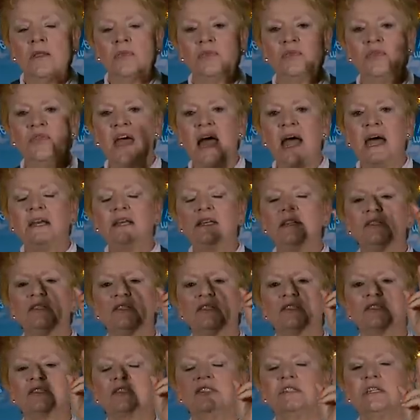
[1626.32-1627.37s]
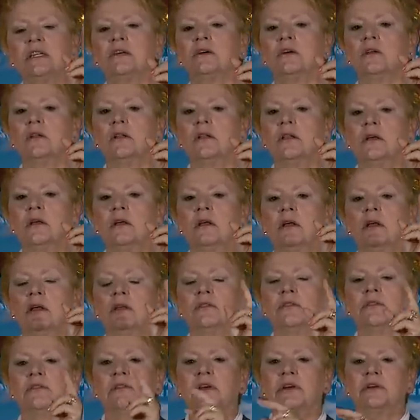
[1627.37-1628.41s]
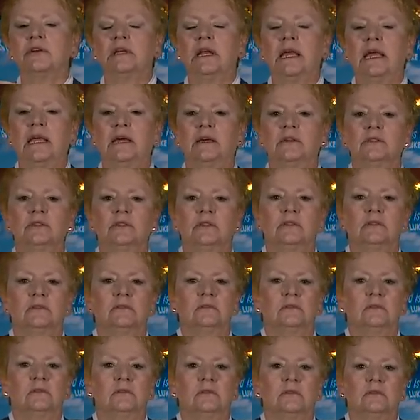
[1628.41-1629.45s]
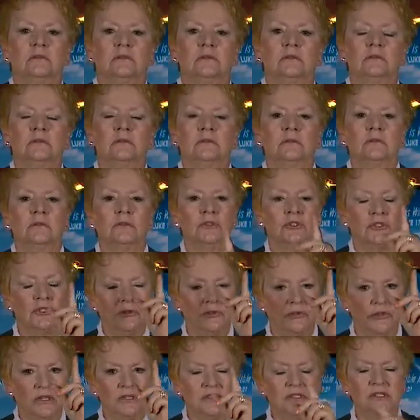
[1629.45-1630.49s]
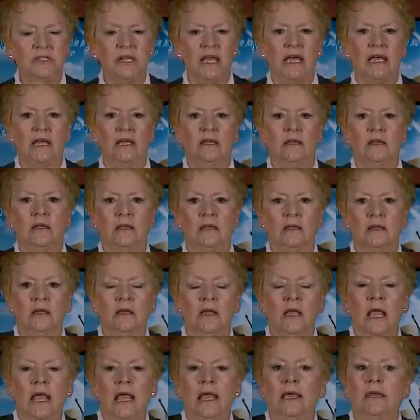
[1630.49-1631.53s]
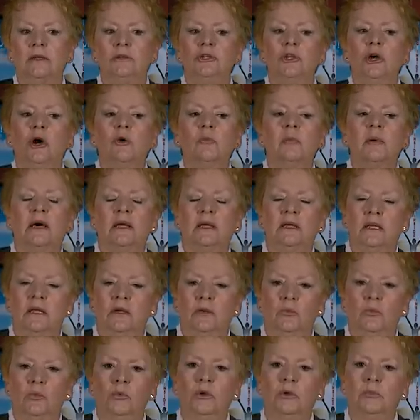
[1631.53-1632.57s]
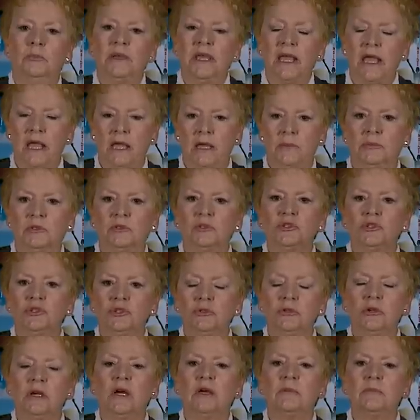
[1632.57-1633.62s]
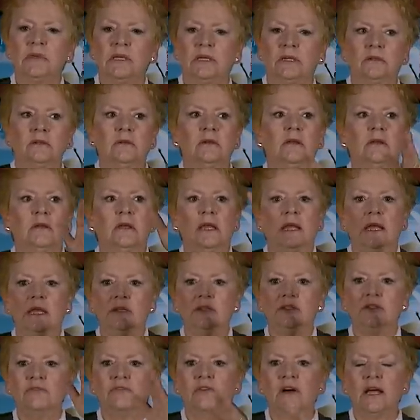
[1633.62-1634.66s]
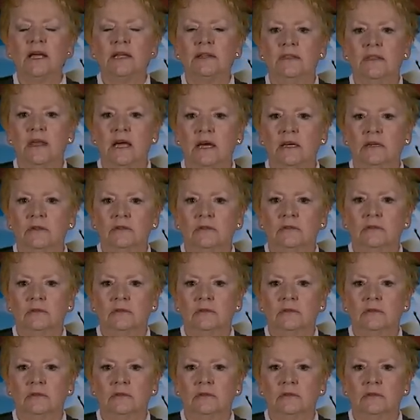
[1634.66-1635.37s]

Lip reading: That is still their land to this day. And nobody will be able to come in and divide that.